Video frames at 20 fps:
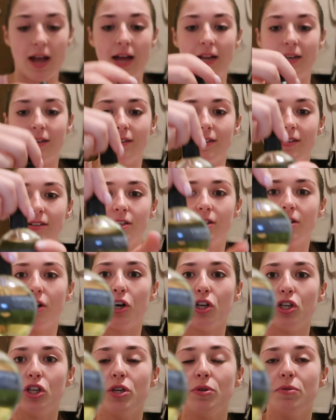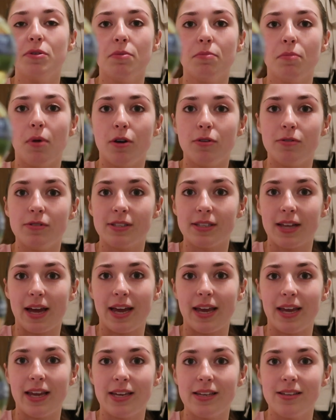and I use it most
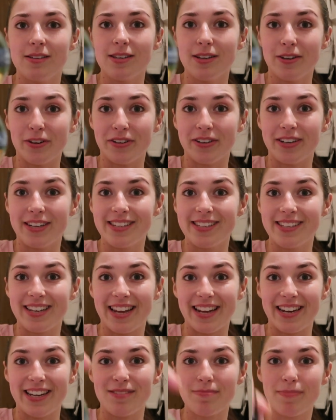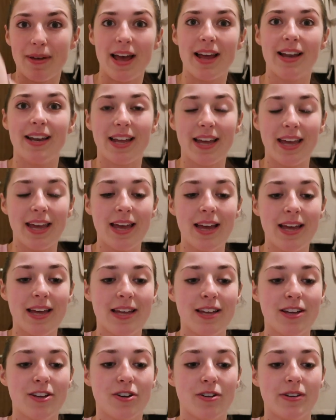days honestly, and it's barely
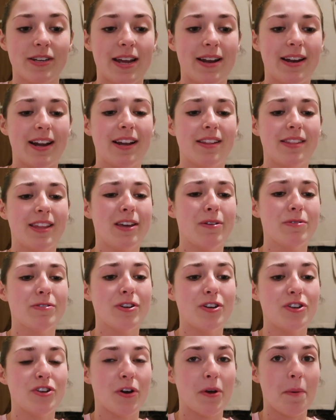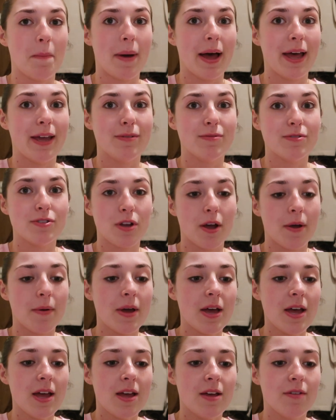gone down. I think it's like £9, so I
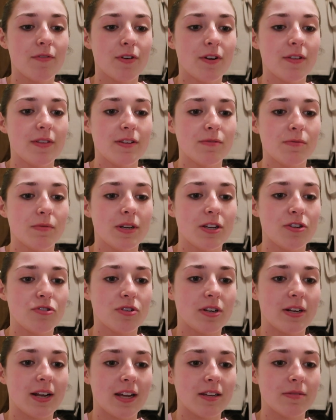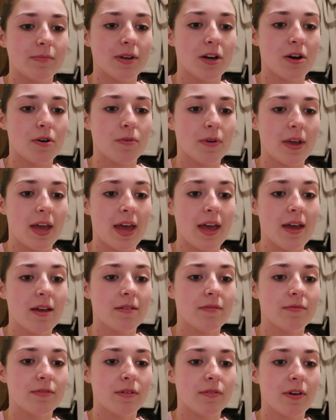feel like this will literally last me a whole year
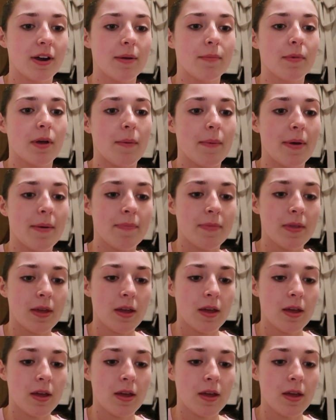the rate I'm going.